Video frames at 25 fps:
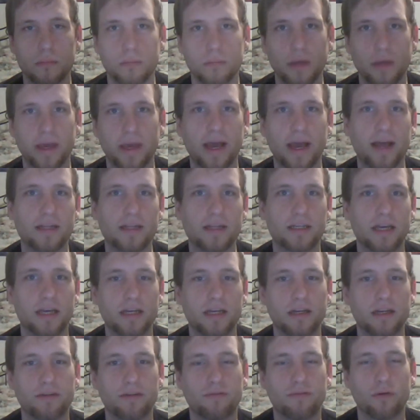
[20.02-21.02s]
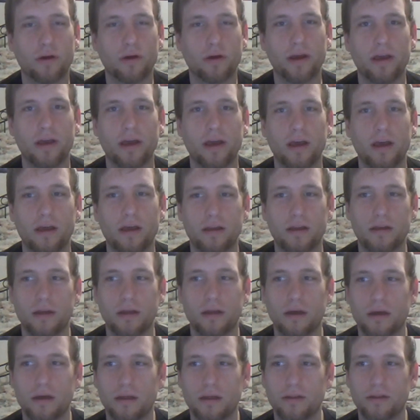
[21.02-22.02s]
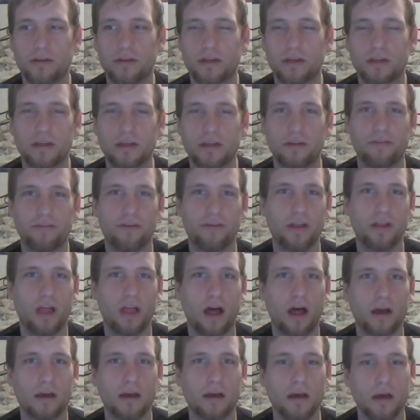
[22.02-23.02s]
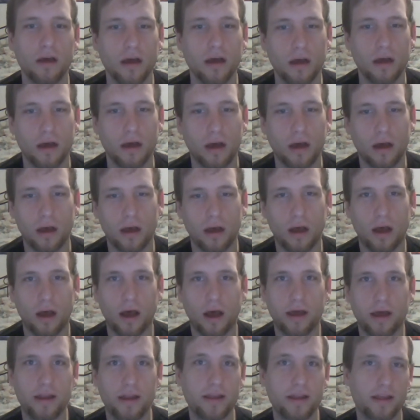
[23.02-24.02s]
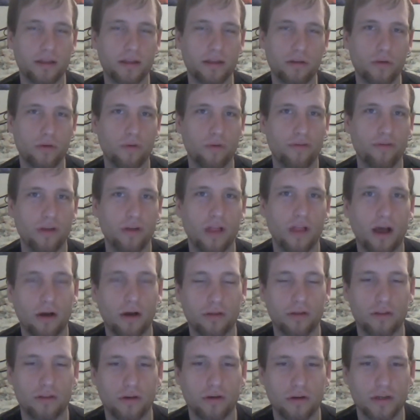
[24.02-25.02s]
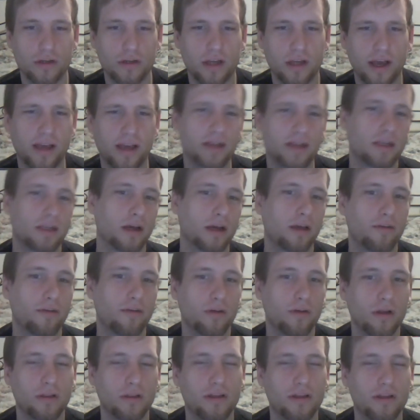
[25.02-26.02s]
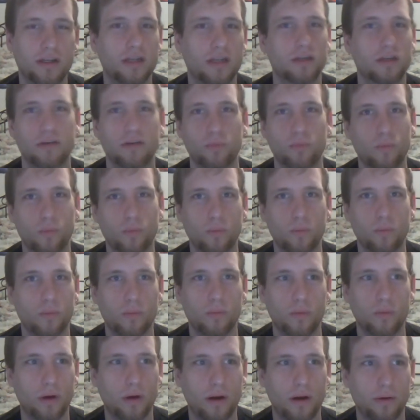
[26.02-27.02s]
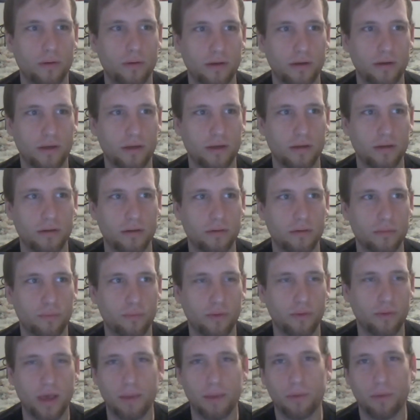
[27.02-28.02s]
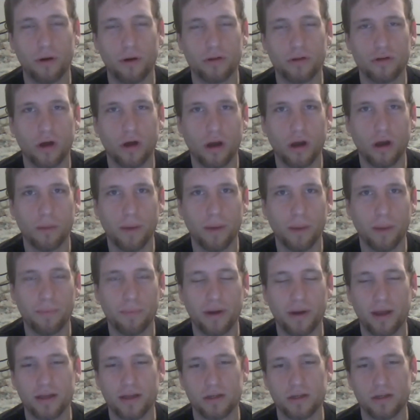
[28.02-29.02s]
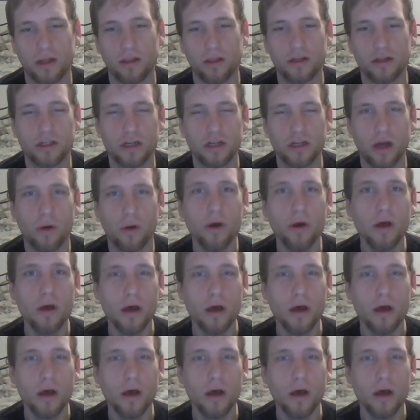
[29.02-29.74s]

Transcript: Hey guys, Kage for it, and this isn't a vlog. I didn't get to do a vlog on Thursday. I guess I'll give you. This isn't what I came on to talk about, but I guess I'll let you know.